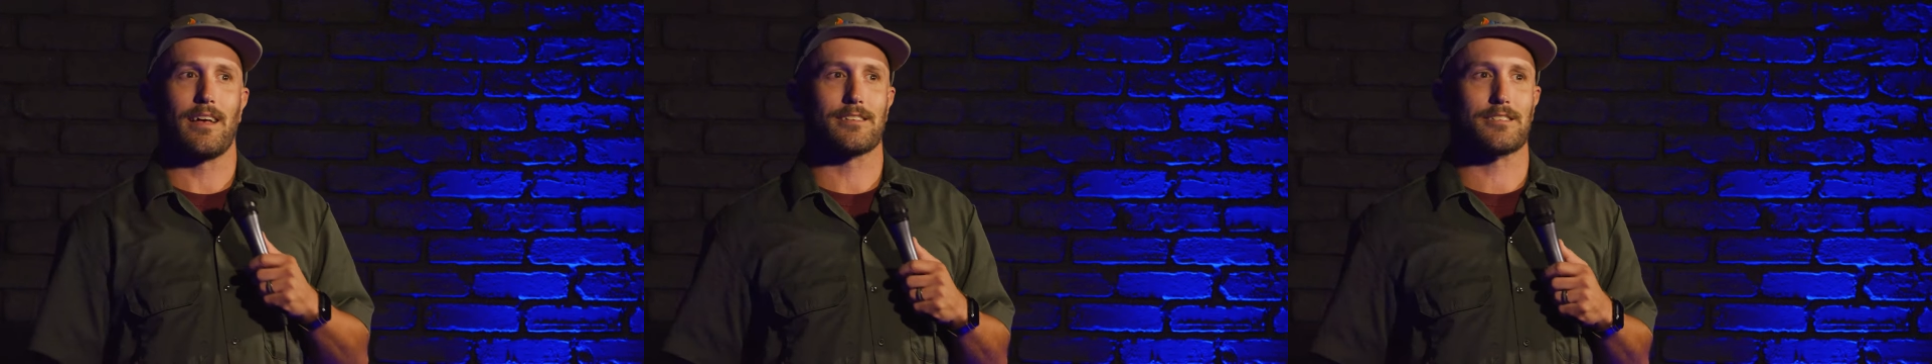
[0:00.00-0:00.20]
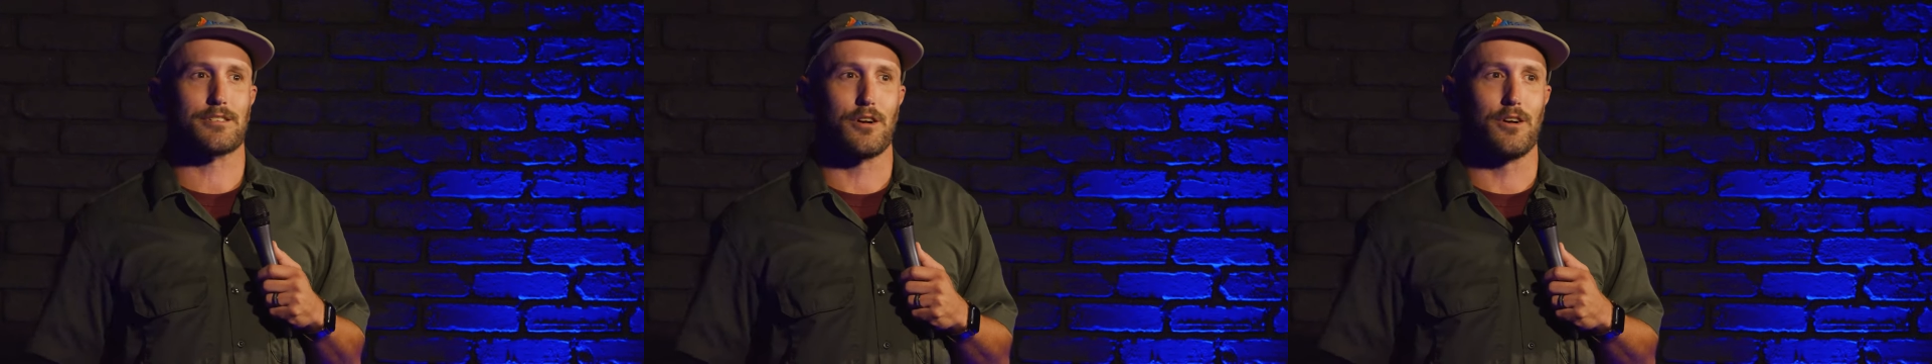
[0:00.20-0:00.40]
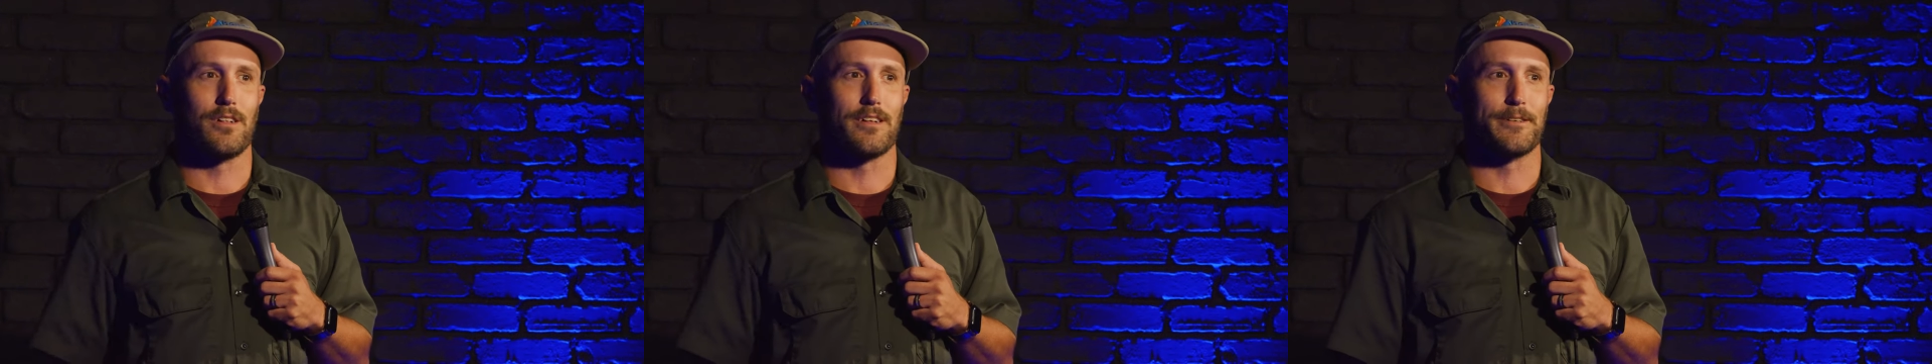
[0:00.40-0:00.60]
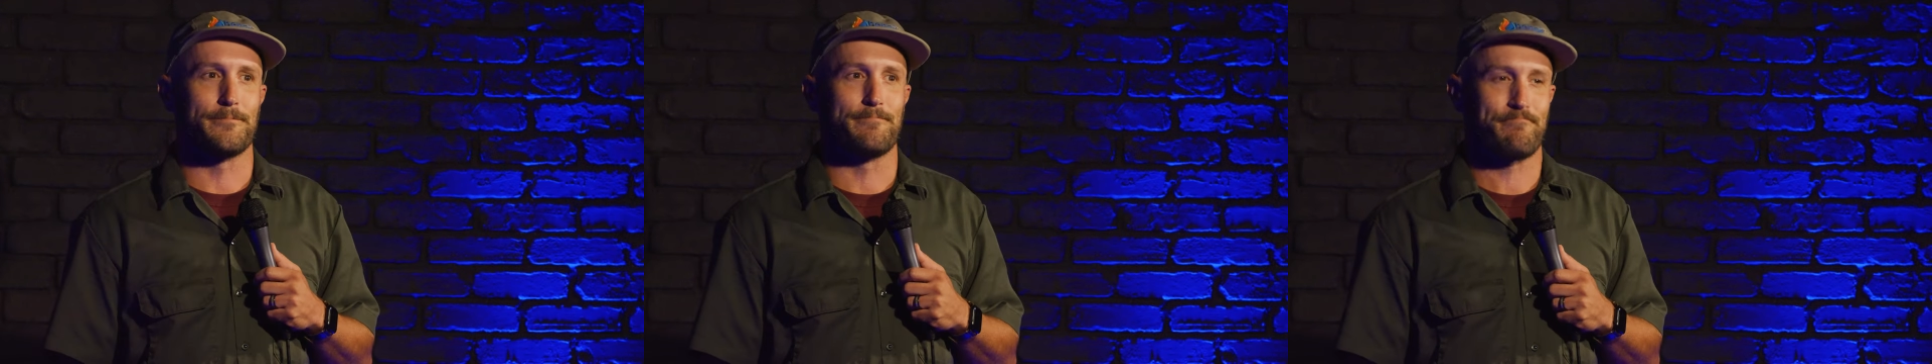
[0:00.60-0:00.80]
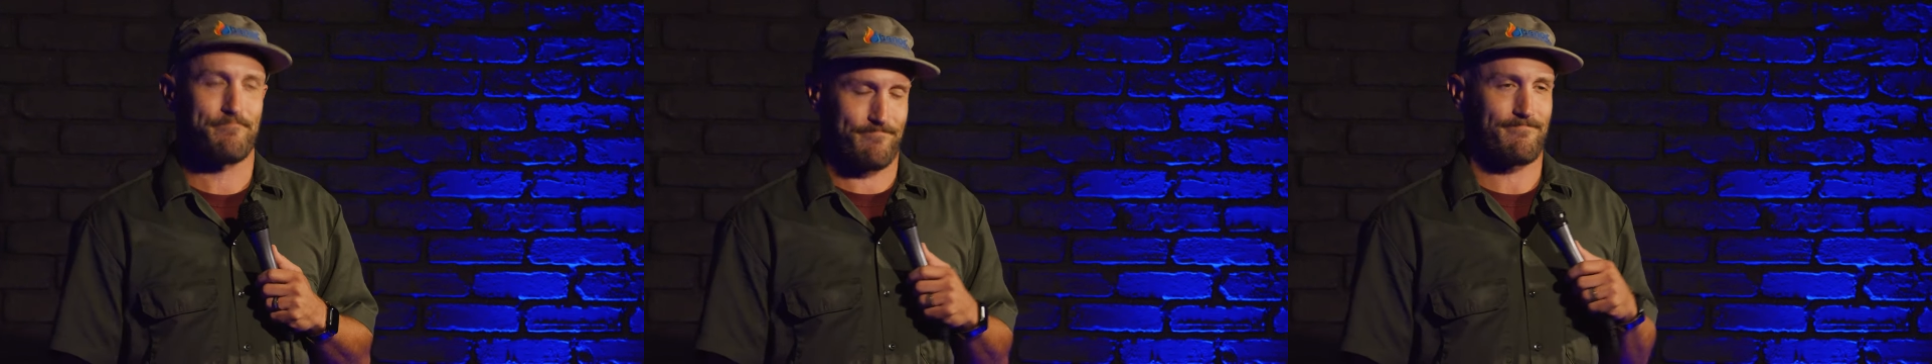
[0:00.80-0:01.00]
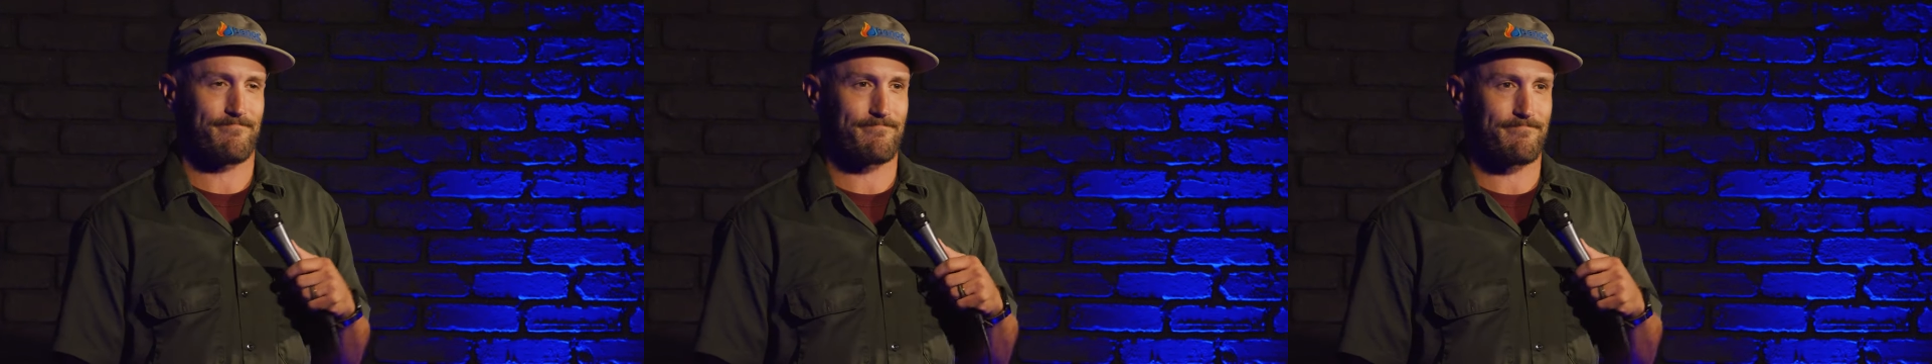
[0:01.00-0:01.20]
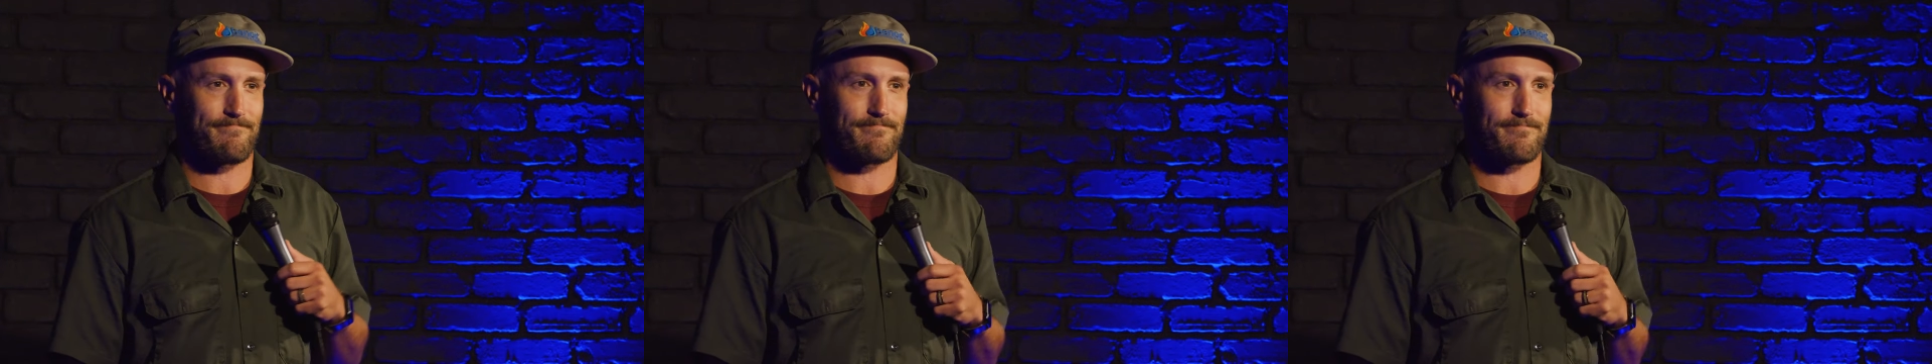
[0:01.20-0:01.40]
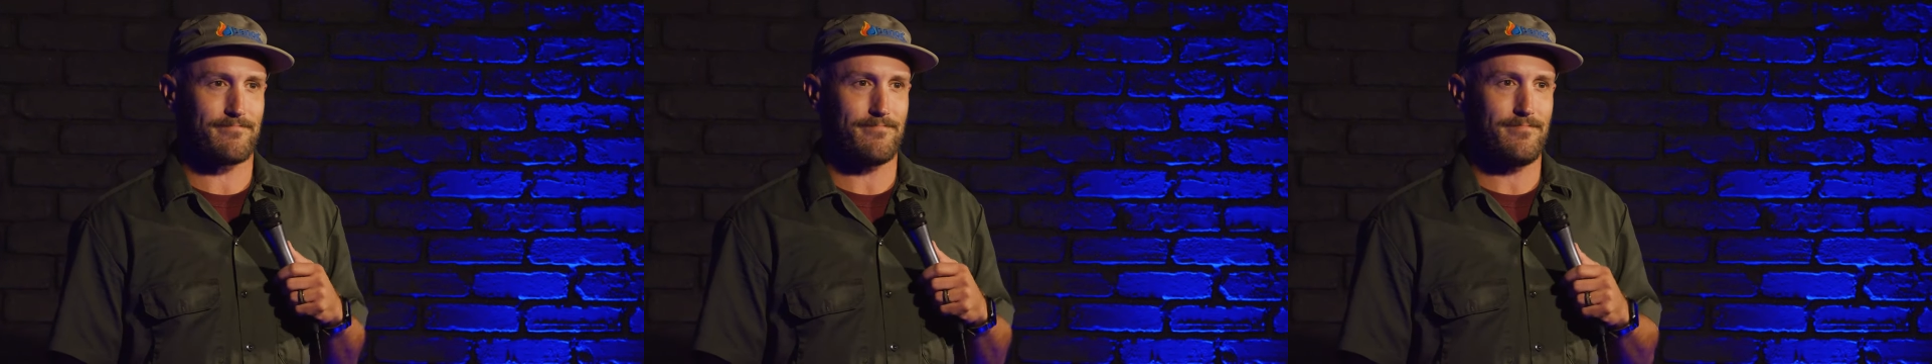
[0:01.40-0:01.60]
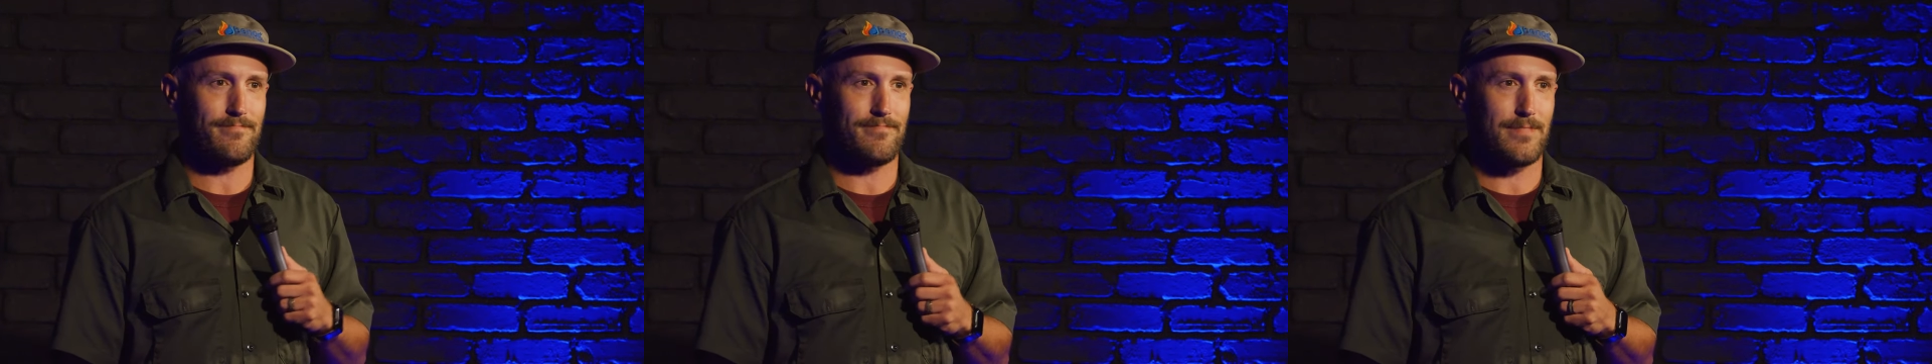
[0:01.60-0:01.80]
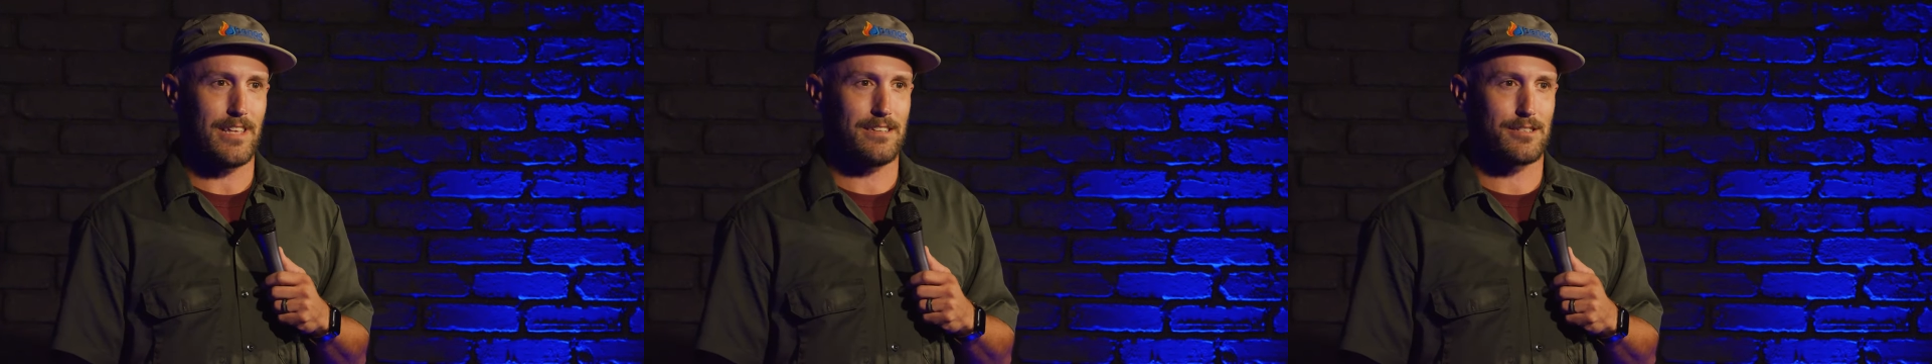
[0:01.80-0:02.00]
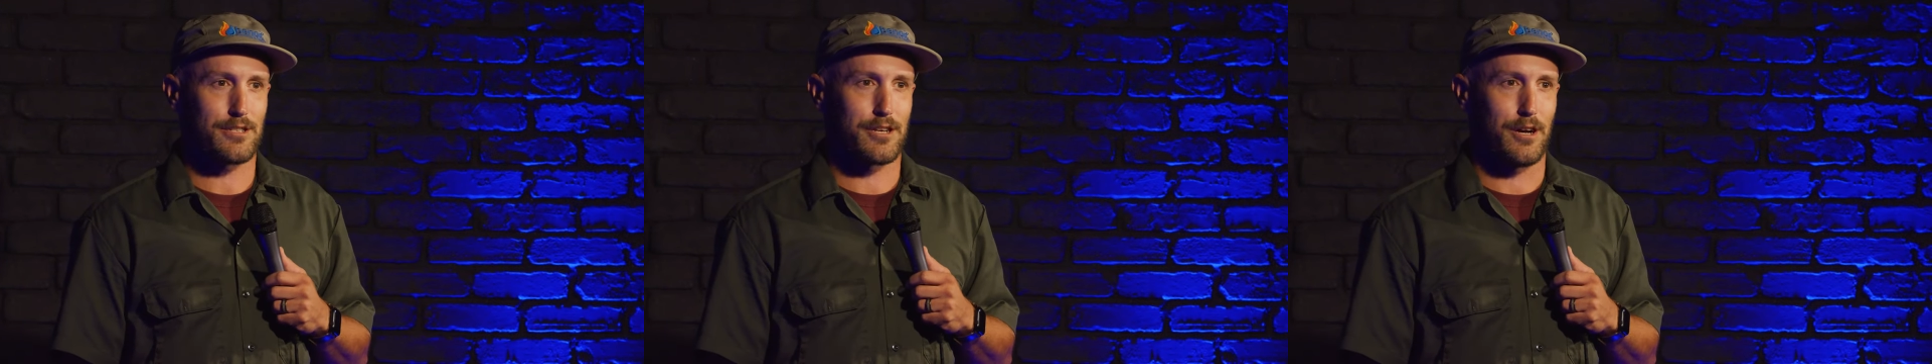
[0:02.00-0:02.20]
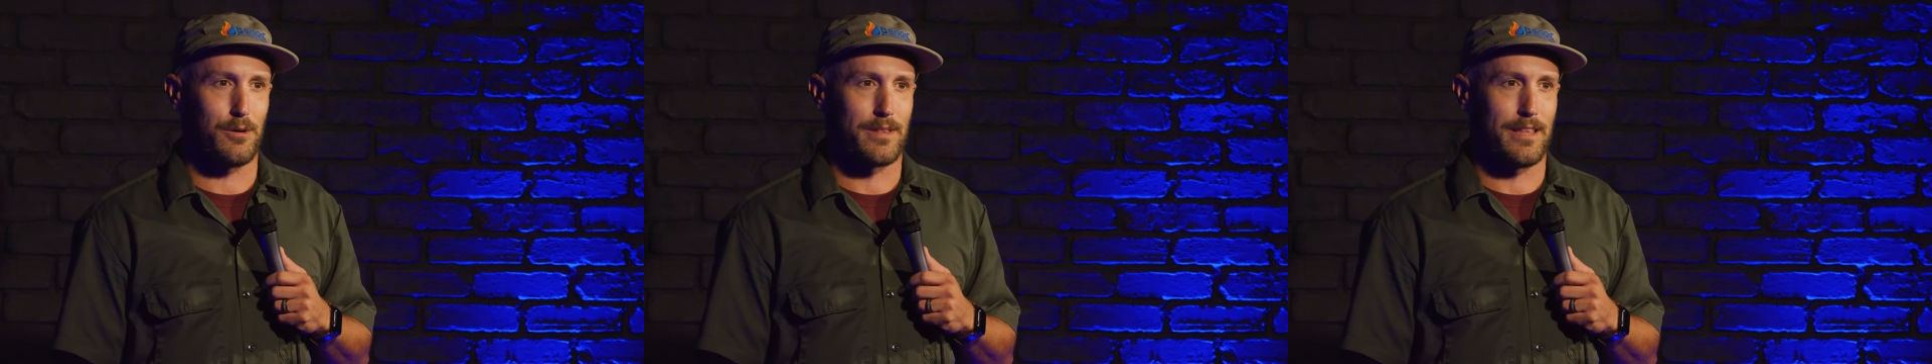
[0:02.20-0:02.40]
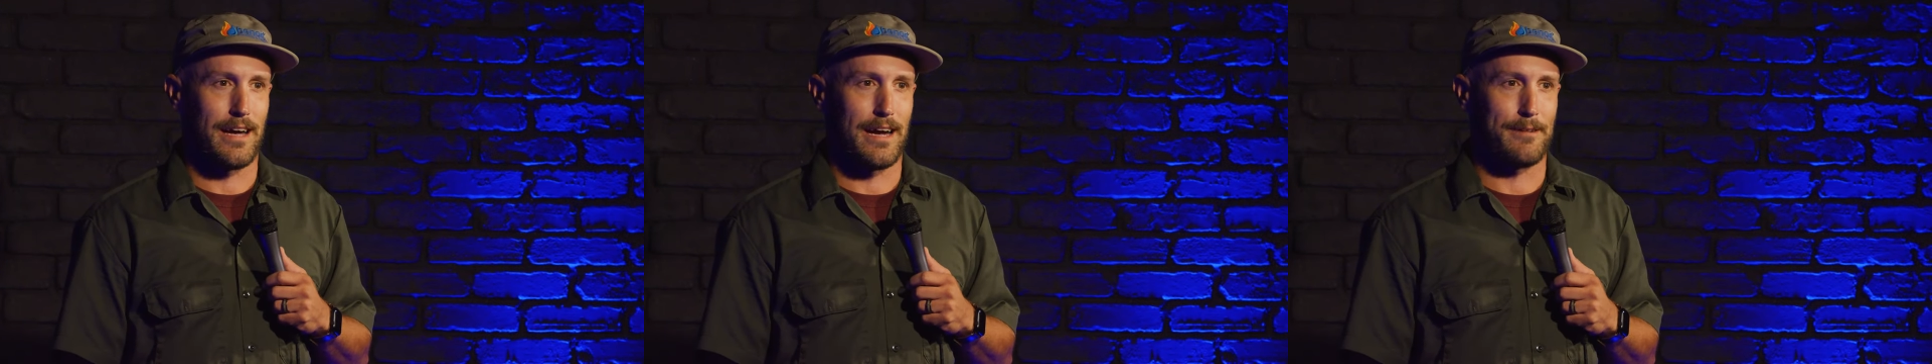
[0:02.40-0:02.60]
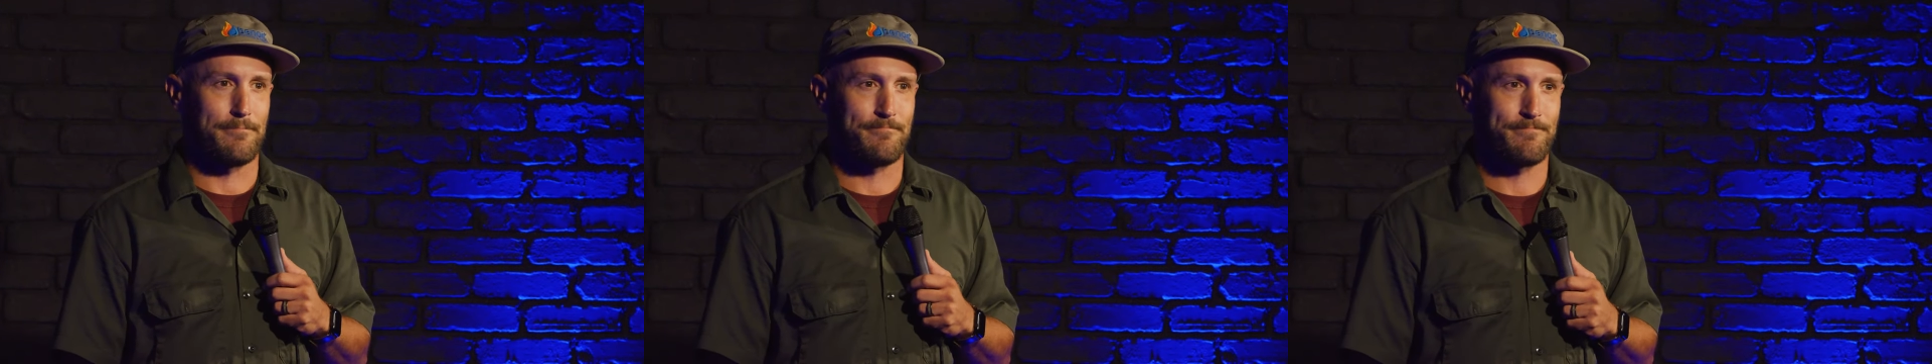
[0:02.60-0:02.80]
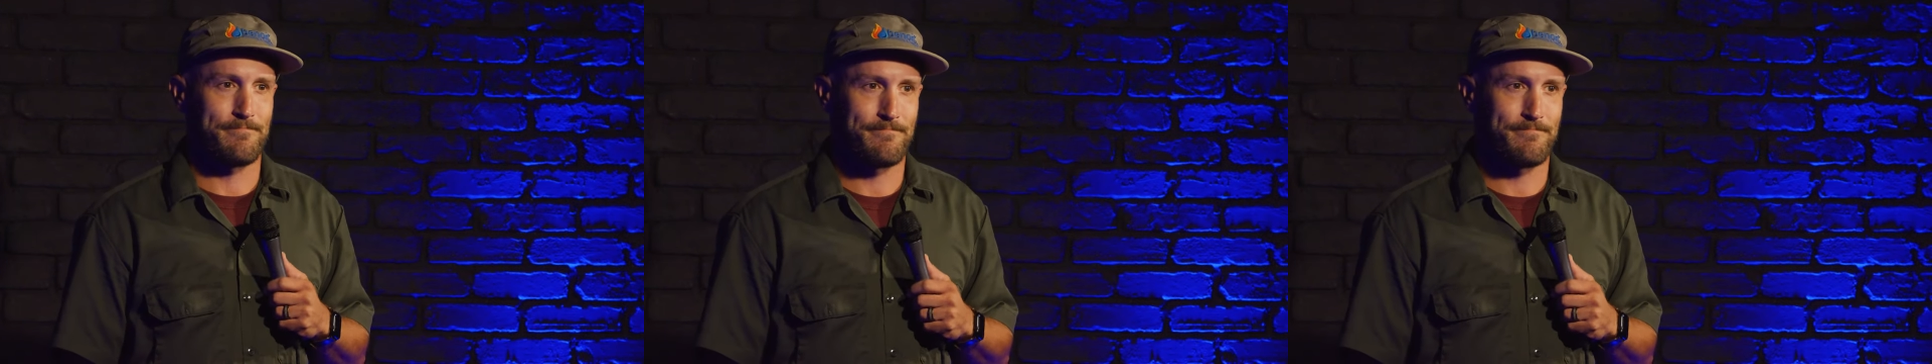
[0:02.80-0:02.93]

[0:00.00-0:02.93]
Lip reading: that's totally, let's go with that.